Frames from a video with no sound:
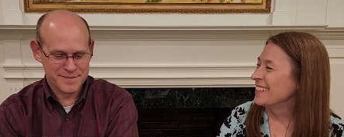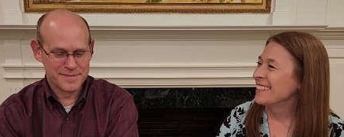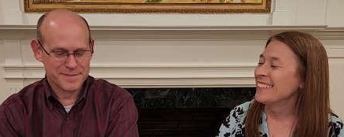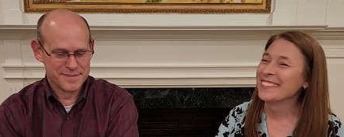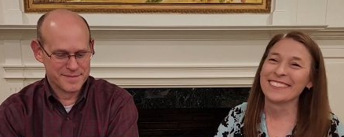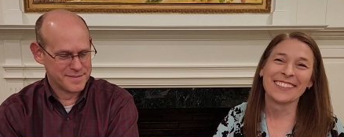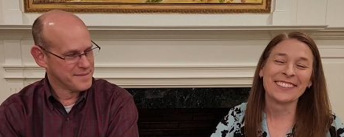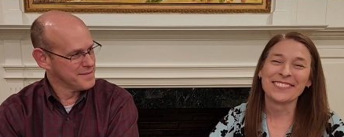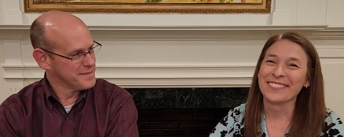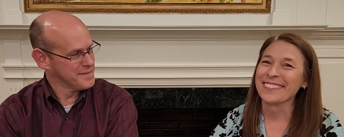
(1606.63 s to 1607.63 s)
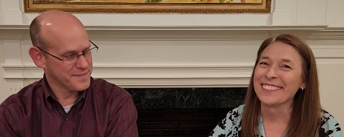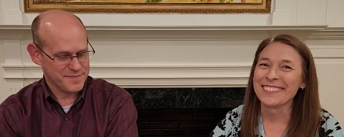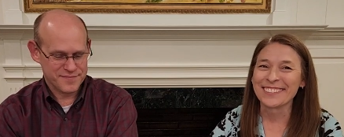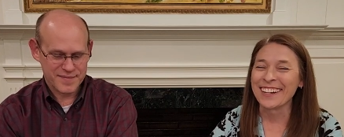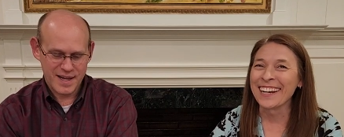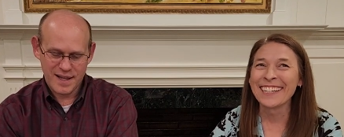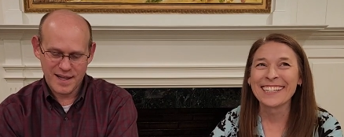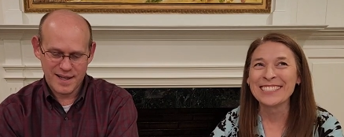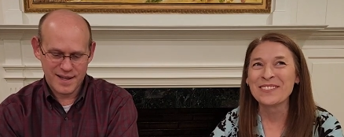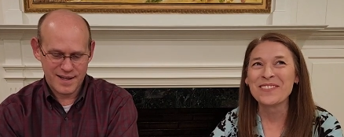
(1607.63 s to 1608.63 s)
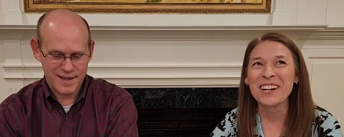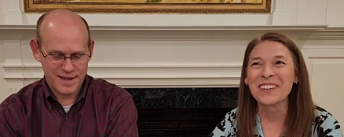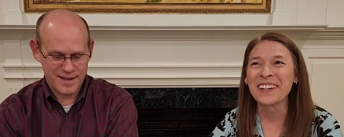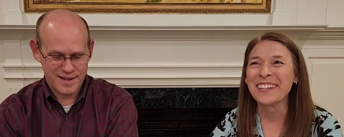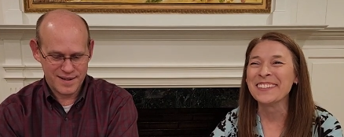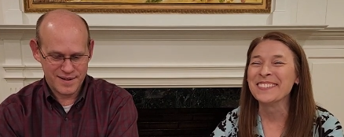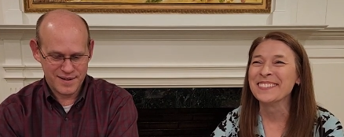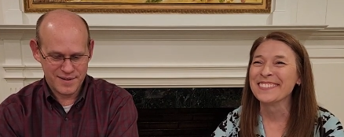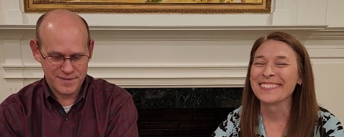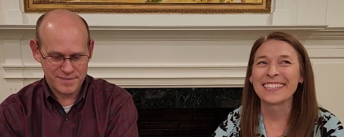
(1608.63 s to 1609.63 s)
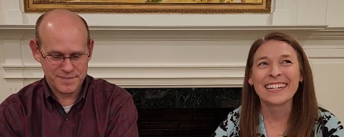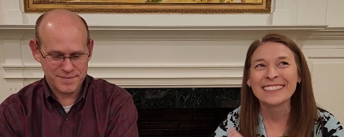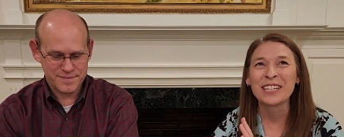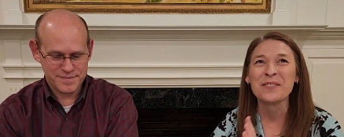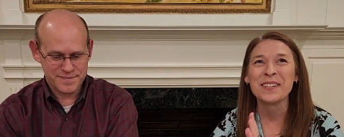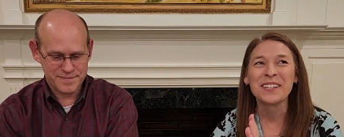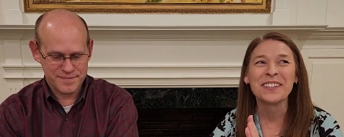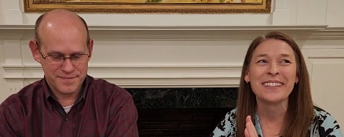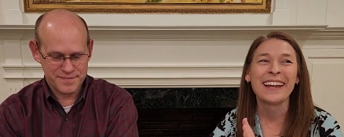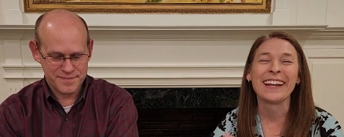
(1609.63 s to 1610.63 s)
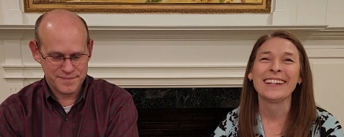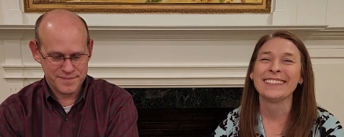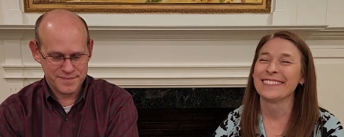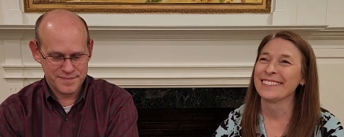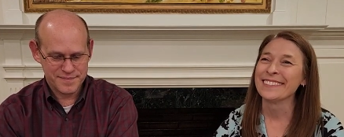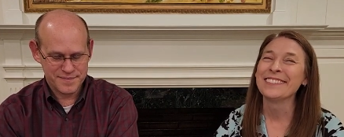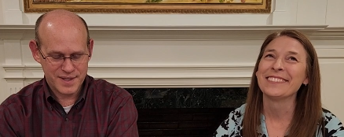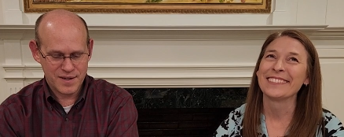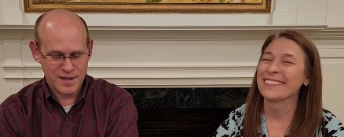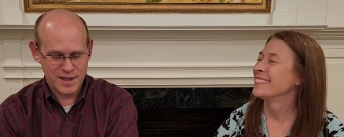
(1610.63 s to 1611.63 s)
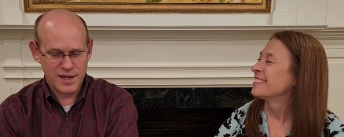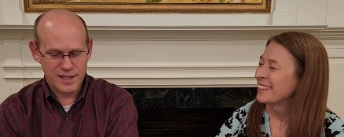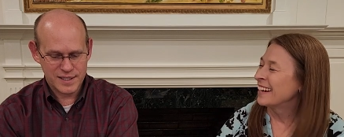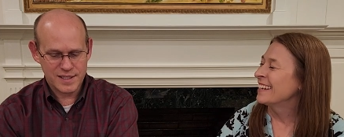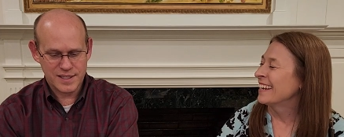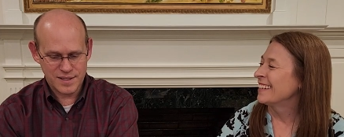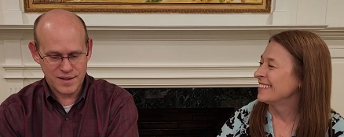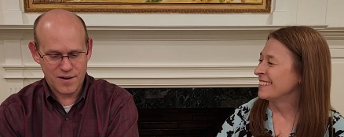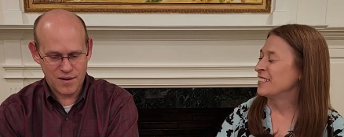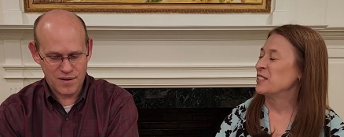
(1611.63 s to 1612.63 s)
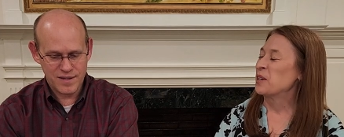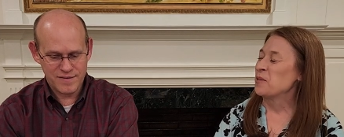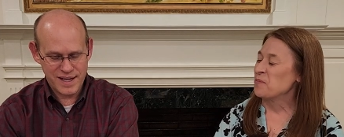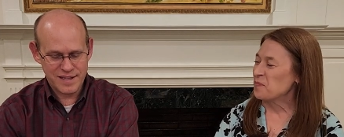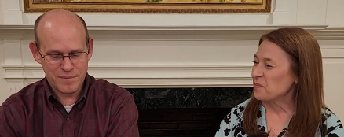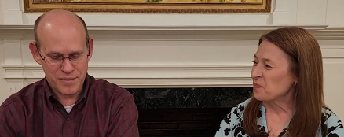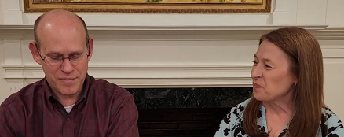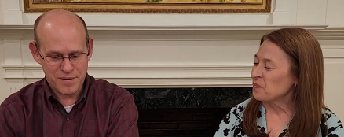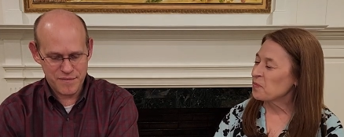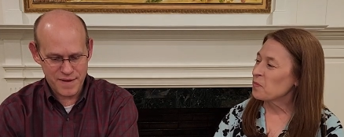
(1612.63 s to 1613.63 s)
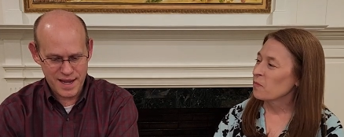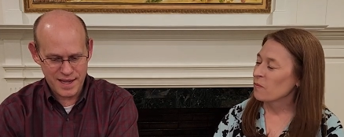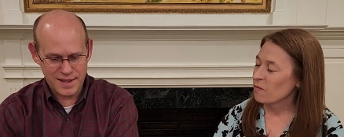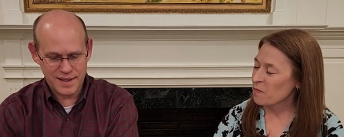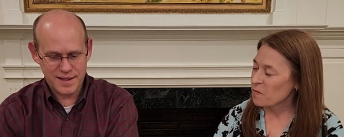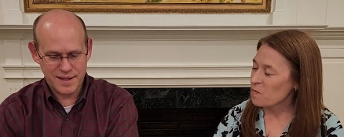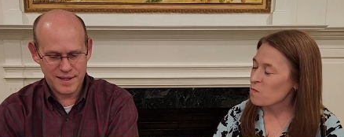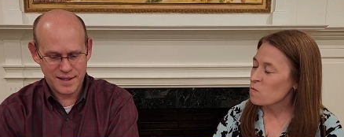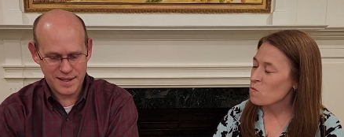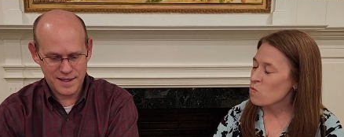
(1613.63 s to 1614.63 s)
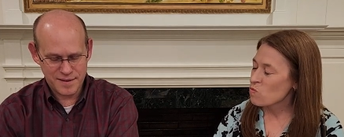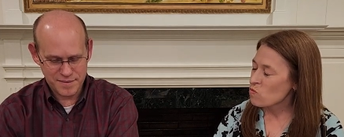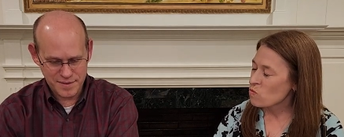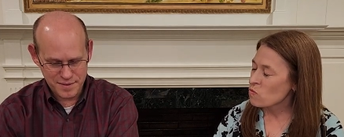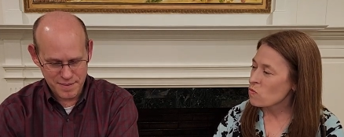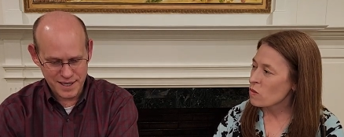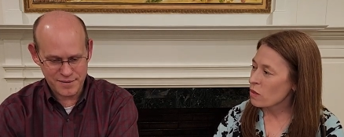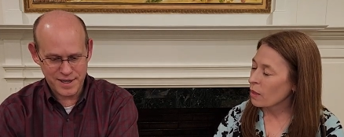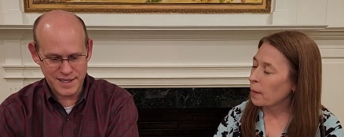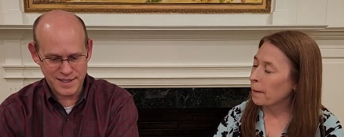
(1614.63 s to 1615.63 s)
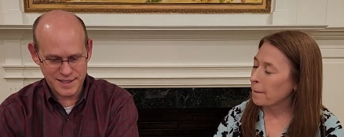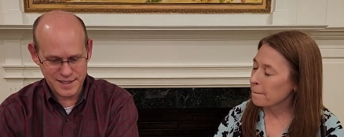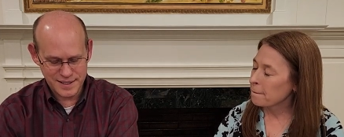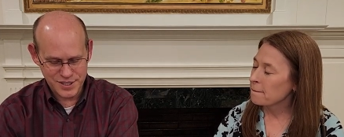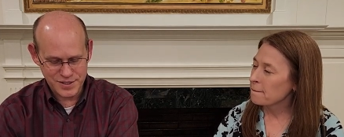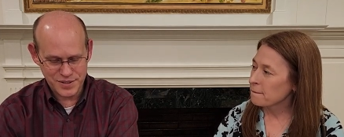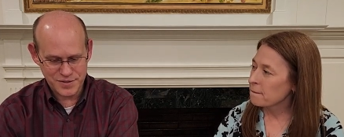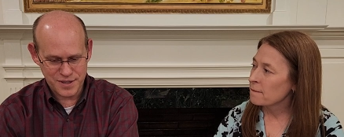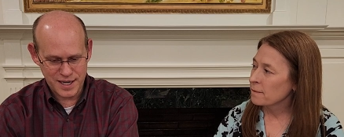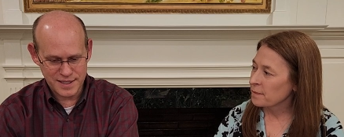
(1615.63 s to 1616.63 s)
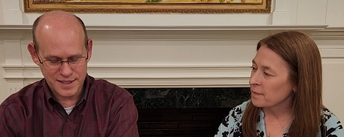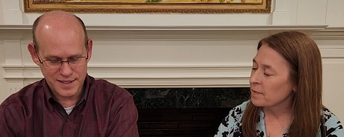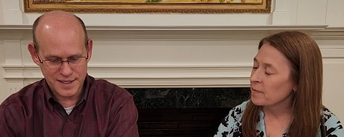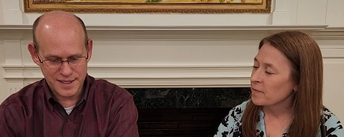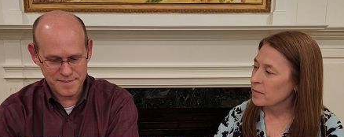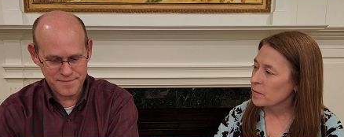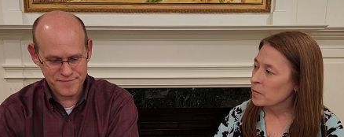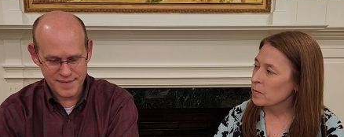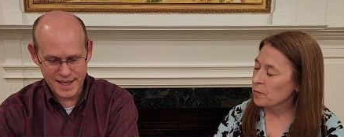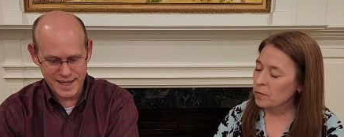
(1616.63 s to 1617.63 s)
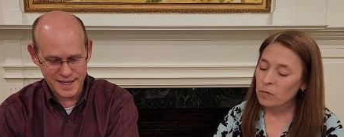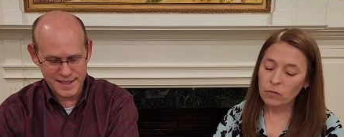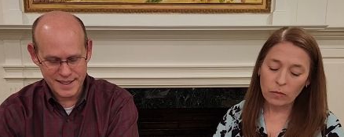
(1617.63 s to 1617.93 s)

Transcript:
Speaker 1: And then, you know, try again tomorrow. Today's mm -hmm. gonna be a good day because it's
Speaker 2: all available through faith you know, by grace jesus christ um, yeah